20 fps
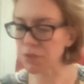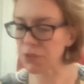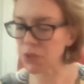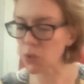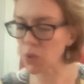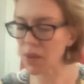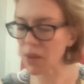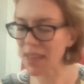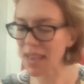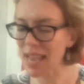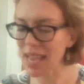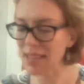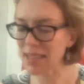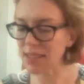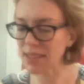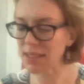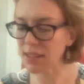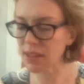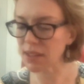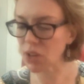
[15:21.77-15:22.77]
A few other
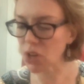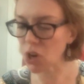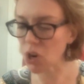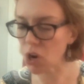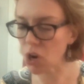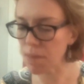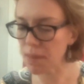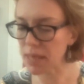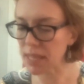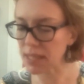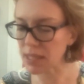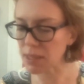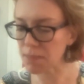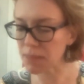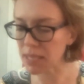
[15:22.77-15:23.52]
answers in the comments.